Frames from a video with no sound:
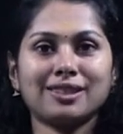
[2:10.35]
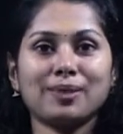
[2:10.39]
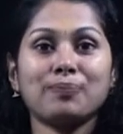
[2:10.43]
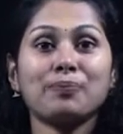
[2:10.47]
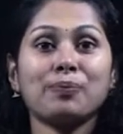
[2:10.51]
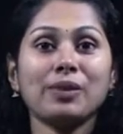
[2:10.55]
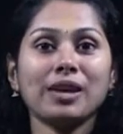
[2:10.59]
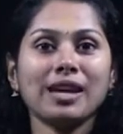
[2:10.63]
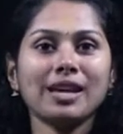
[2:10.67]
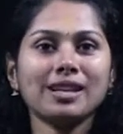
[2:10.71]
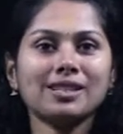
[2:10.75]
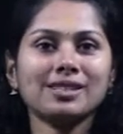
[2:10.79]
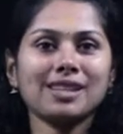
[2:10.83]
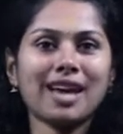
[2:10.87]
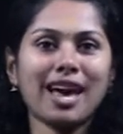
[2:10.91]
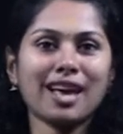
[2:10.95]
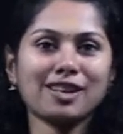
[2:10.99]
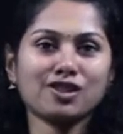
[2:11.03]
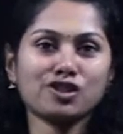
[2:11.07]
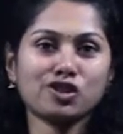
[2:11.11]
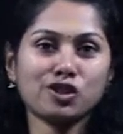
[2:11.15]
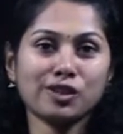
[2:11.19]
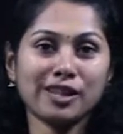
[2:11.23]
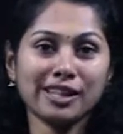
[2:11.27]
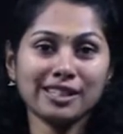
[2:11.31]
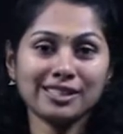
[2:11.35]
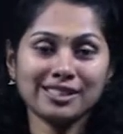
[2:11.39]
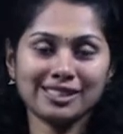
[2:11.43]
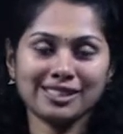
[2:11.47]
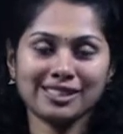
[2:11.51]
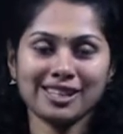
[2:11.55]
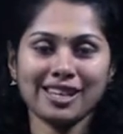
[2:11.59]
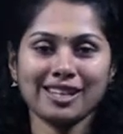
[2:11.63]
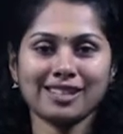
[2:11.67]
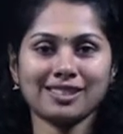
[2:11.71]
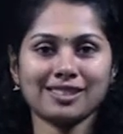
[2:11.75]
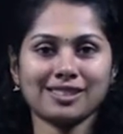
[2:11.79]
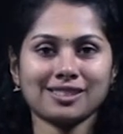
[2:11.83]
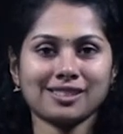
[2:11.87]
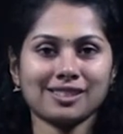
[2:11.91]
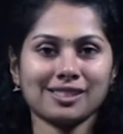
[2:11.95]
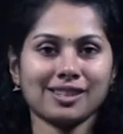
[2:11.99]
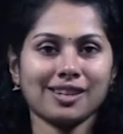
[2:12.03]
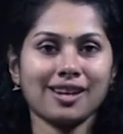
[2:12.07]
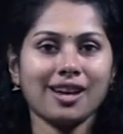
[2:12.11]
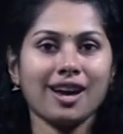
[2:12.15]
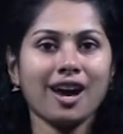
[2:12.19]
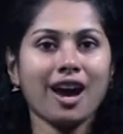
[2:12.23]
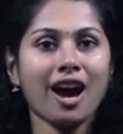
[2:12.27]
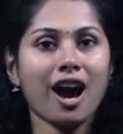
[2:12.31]
the pH has to get changed.
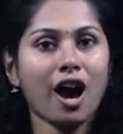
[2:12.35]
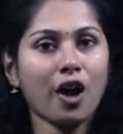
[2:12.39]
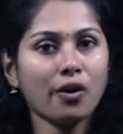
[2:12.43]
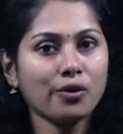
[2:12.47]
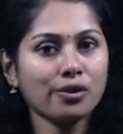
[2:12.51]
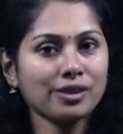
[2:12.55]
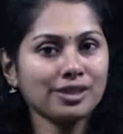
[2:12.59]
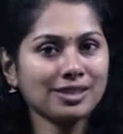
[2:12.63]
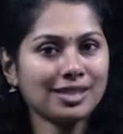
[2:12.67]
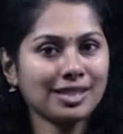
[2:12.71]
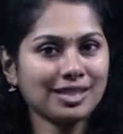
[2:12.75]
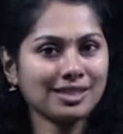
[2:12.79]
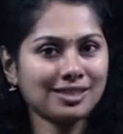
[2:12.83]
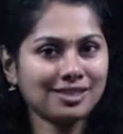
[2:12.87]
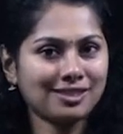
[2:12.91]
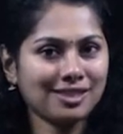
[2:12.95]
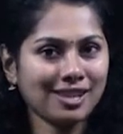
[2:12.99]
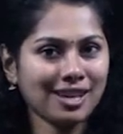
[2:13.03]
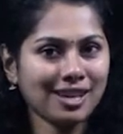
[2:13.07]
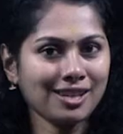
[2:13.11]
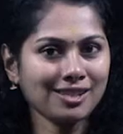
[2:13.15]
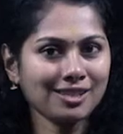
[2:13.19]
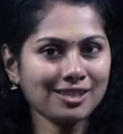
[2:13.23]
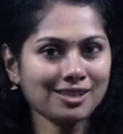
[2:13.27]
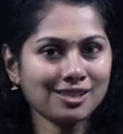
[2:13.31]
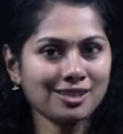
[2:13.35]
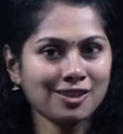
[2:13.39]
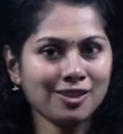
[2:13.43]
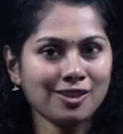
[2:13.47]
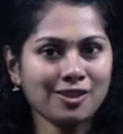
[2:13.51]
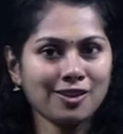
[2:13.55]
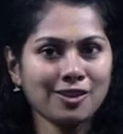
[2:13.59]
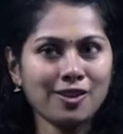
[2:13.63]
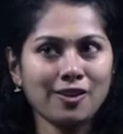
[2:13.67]
How is it changed?